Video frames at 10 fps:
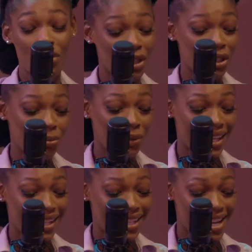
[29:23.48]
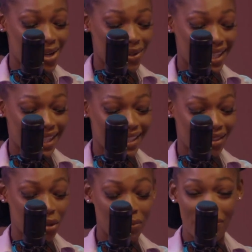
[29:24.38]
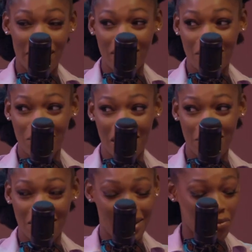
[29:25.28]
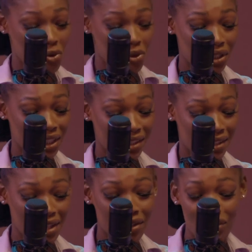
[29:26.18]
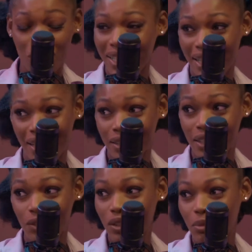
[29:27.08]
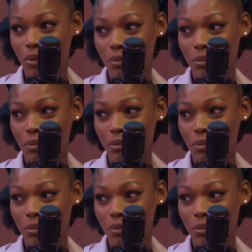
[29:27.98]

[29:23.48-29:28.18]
what's weird now? Like creeps me out sometimes is I'm no longer scared of the water. Like I can literally put